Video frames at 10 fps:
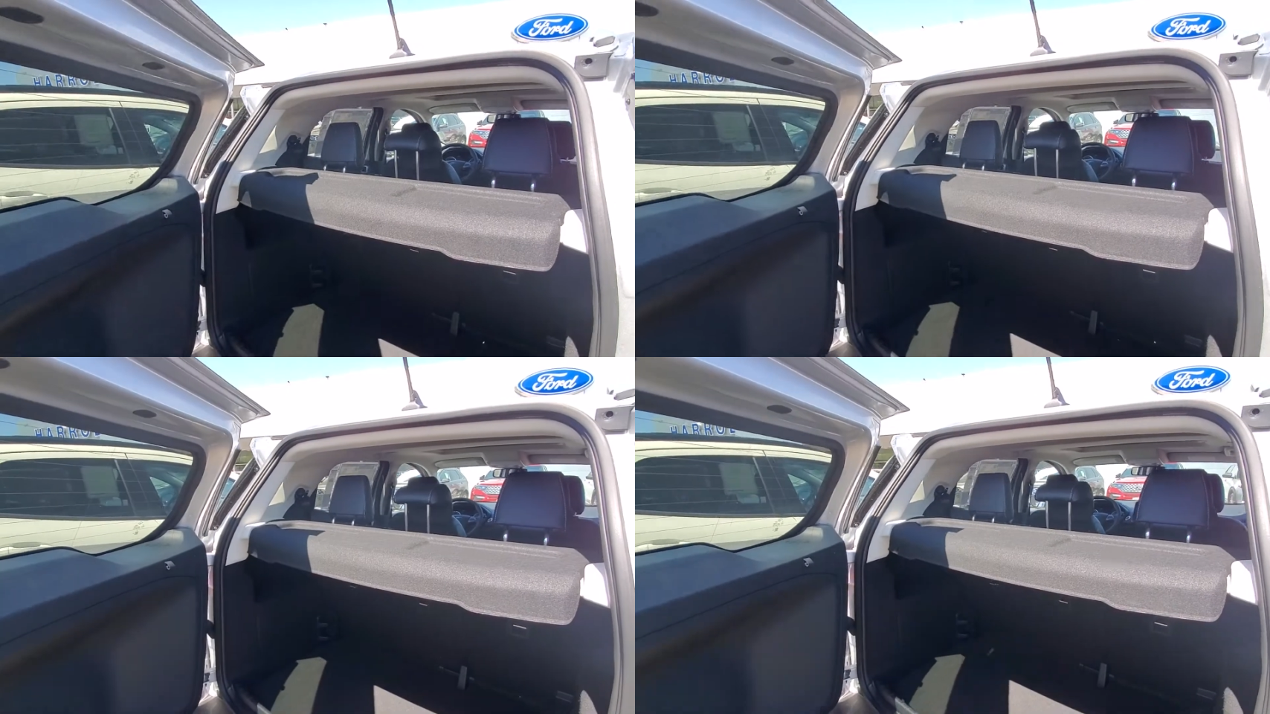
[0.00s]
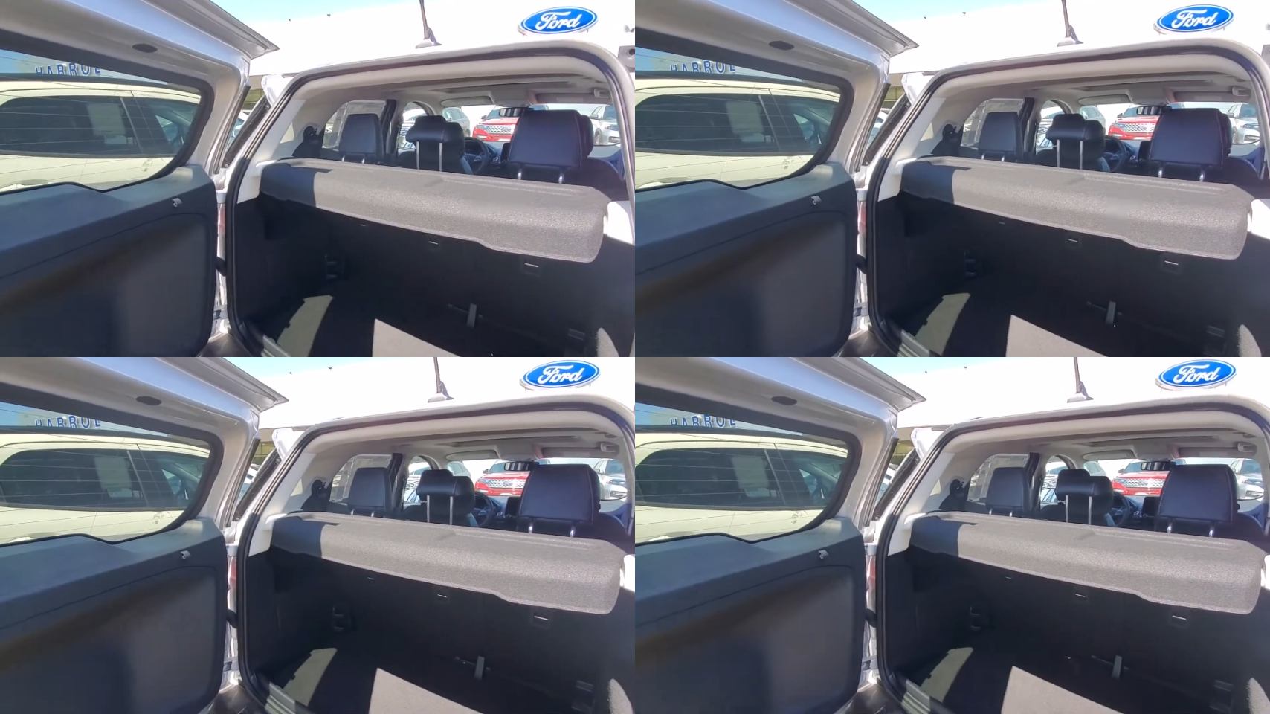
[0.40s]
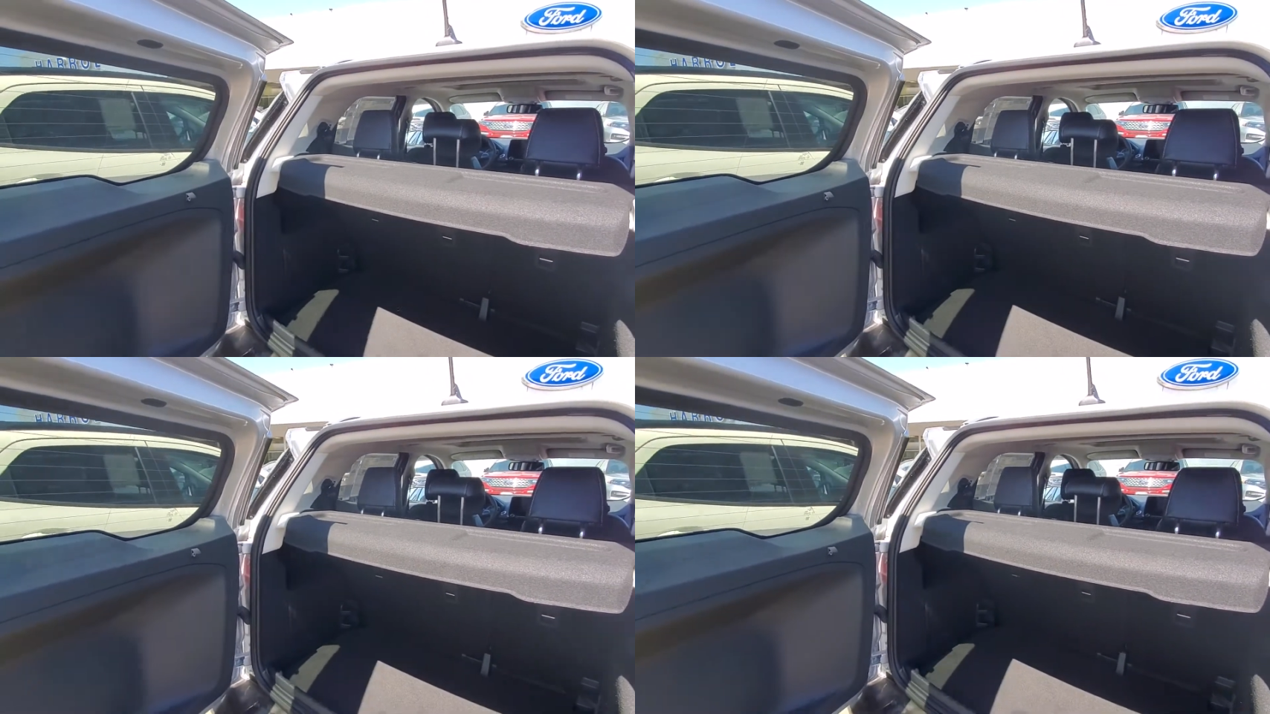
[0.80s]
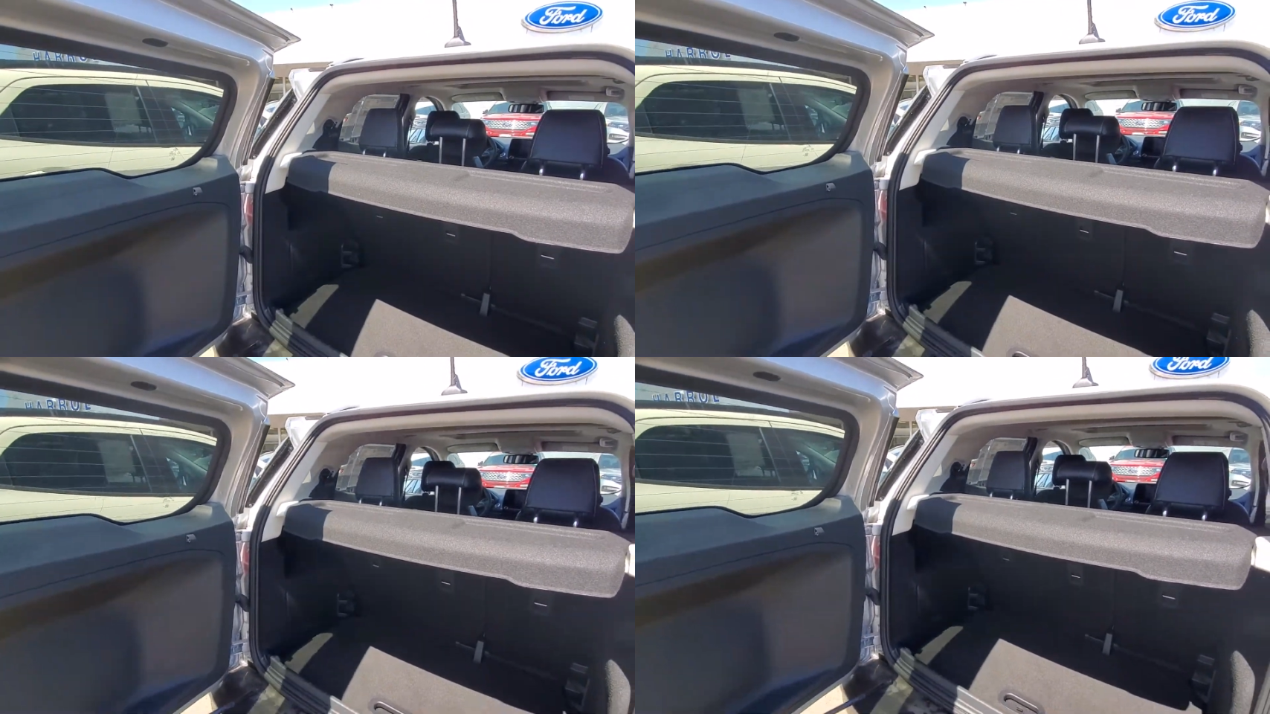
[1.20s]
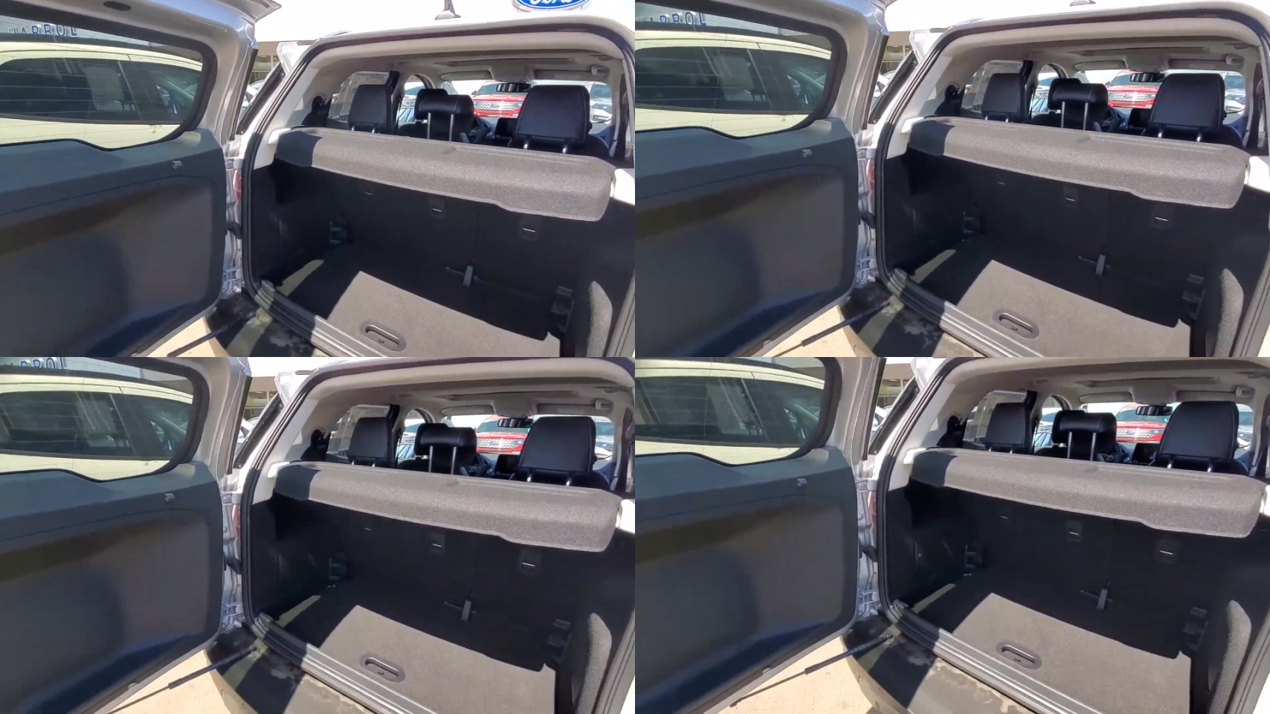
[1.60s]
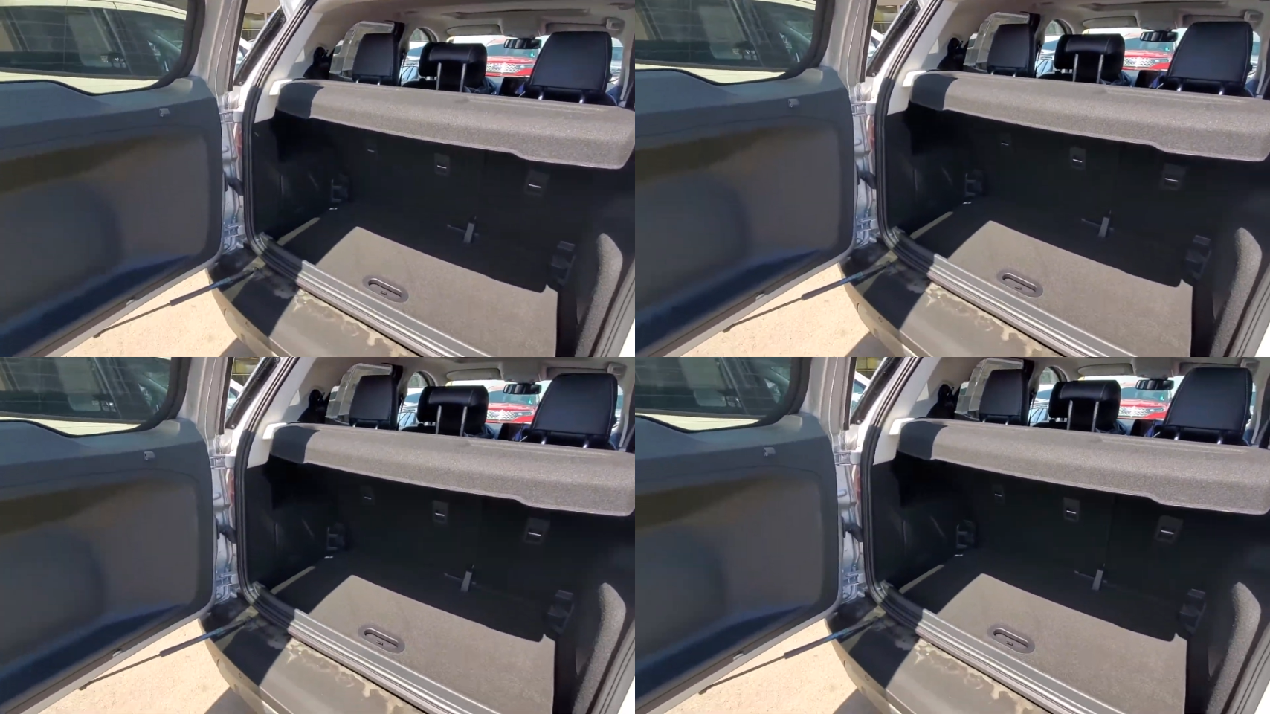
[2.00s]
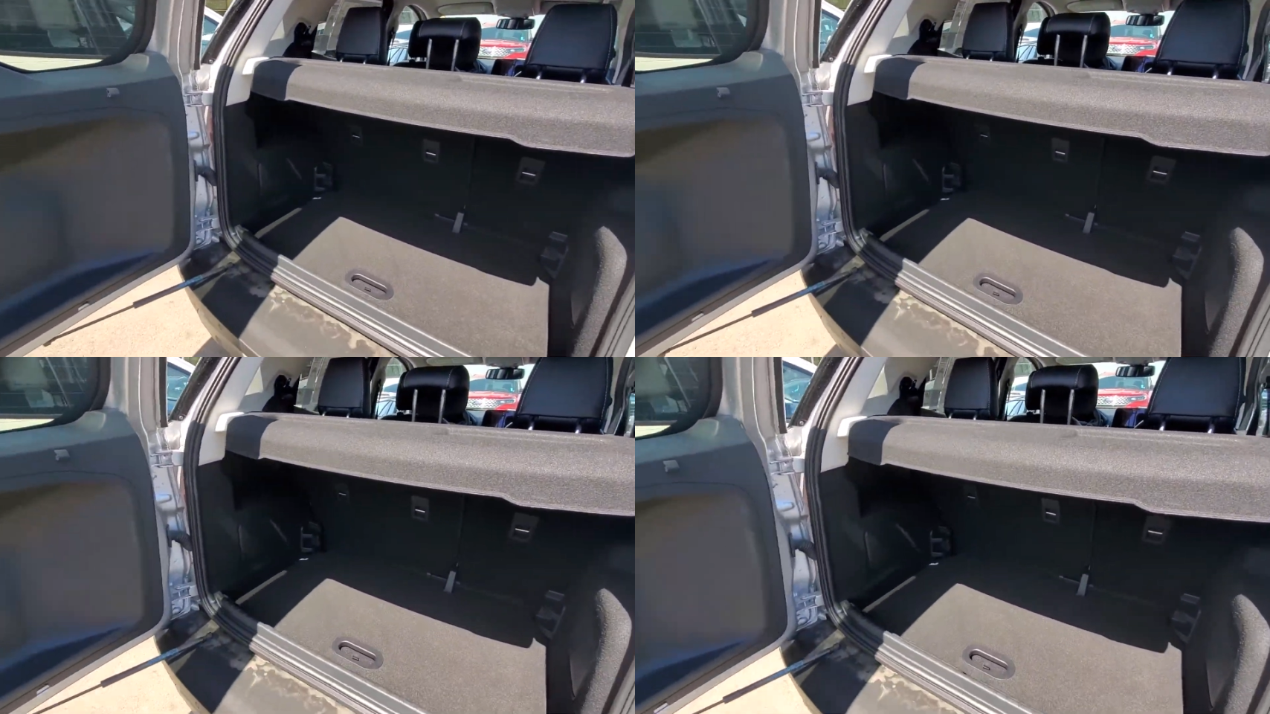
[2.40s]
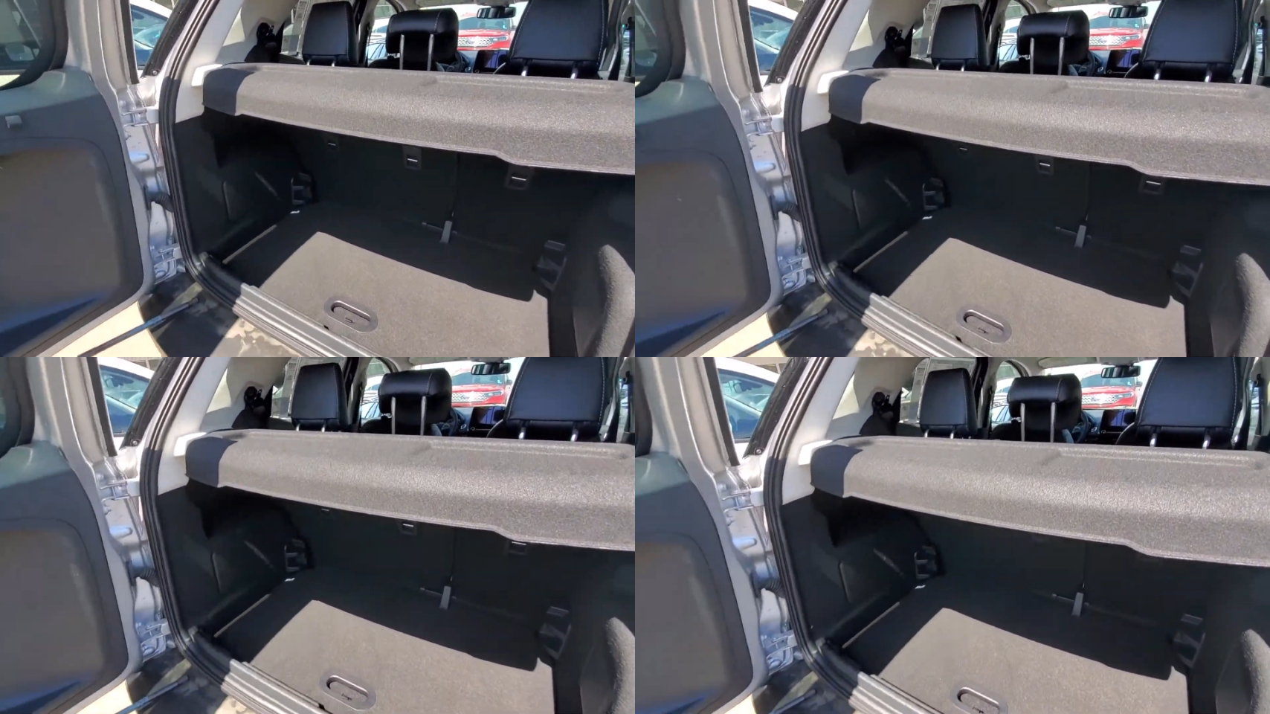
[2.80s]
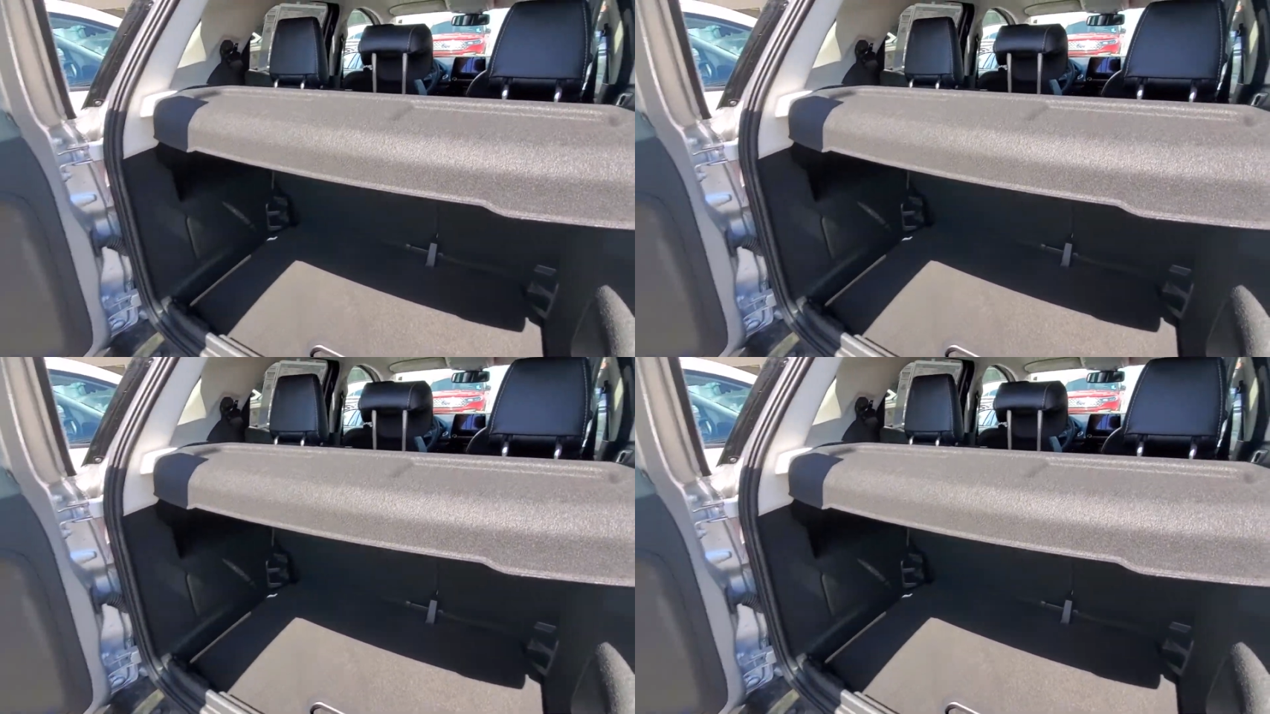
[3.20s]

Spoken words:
[unreadable: no face in view]